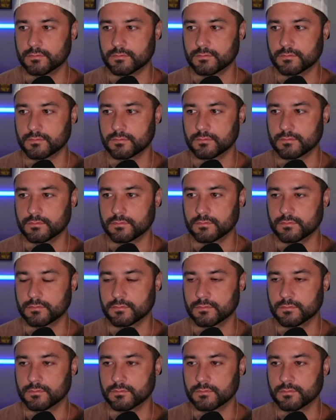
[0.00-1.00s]

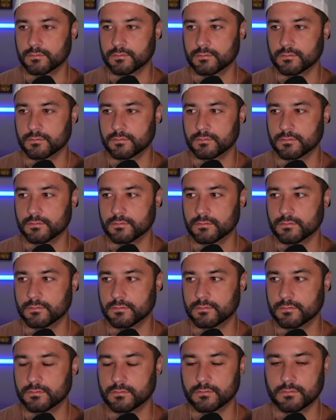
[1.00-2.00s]

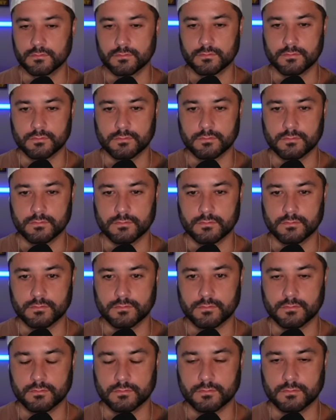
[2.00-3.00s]

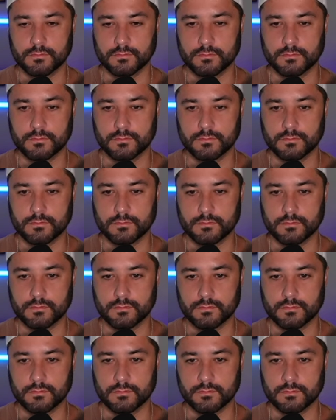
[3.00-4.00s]

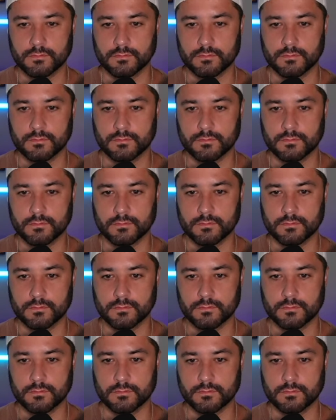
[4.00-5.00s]

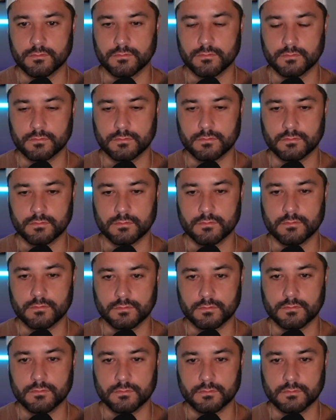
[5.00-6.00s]

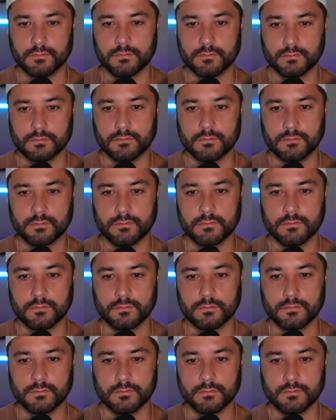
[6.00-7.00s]

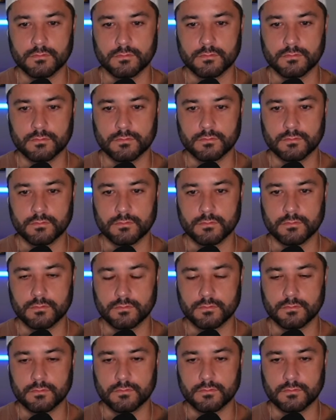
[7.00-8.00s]
The person shown says nothing.